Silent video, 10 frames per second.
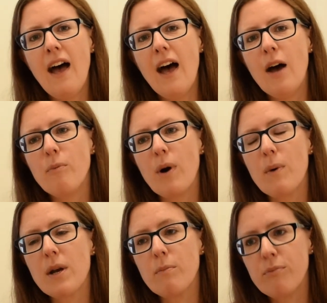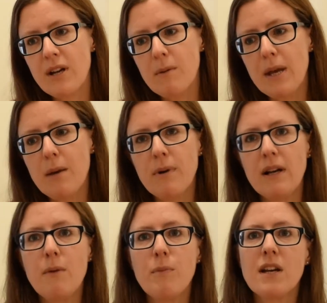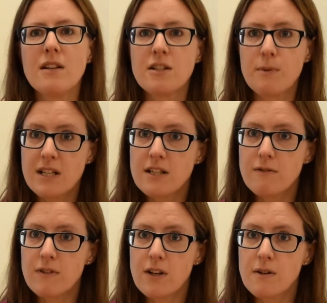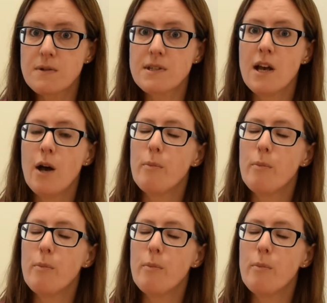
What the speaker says: where we can bring people in, we can do interviews,